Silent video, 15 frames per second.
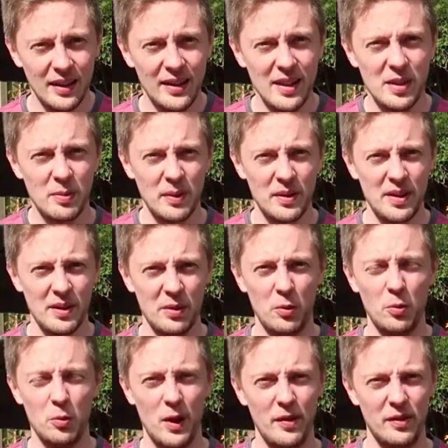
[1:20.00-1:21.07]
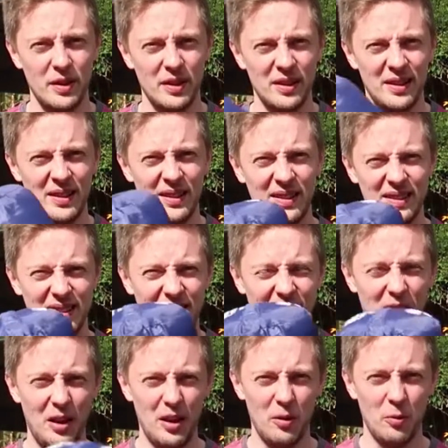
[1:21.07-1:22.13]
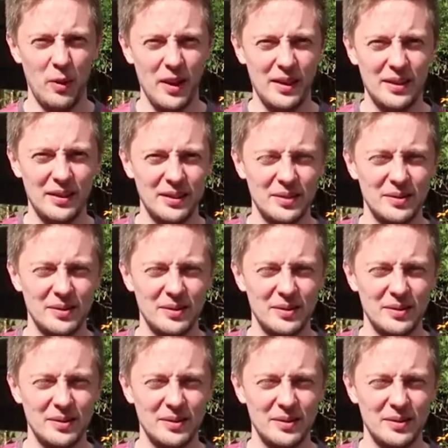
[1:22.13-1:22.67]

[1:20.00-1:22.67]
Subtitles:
This one's an all-weather, lightweight.